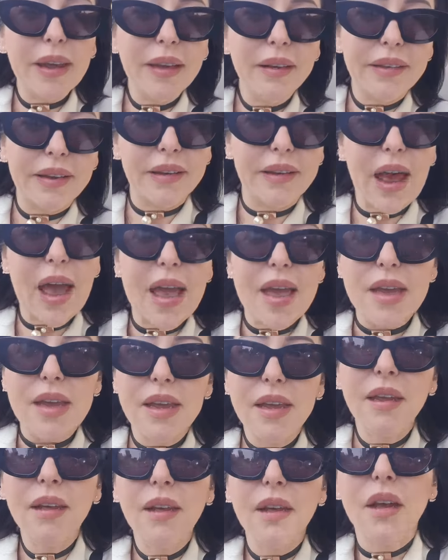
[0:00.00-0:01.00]

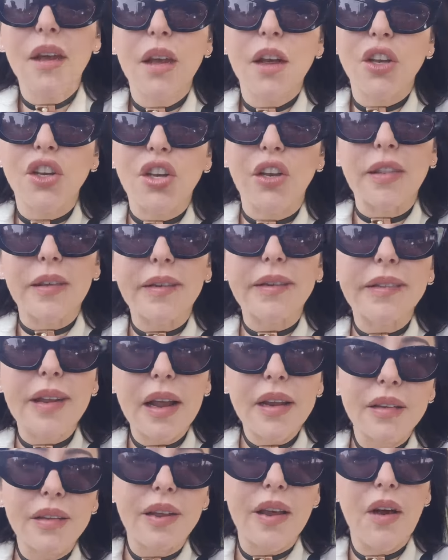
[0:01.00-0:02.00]
Today to the
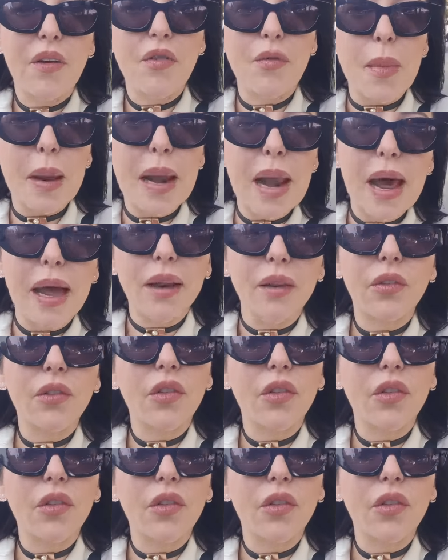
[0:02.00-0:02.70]
center of Milan.